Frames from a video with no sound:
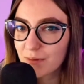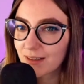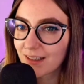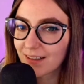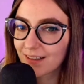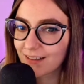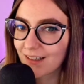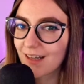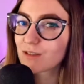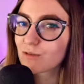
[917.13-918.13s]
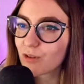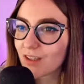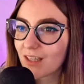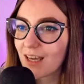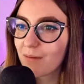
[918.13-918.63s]
but like class with
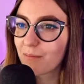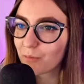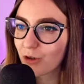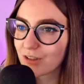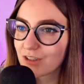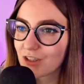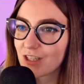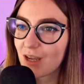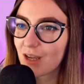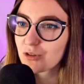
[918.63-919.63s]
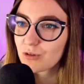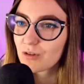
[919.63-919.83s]
the game and more entertainment? Do they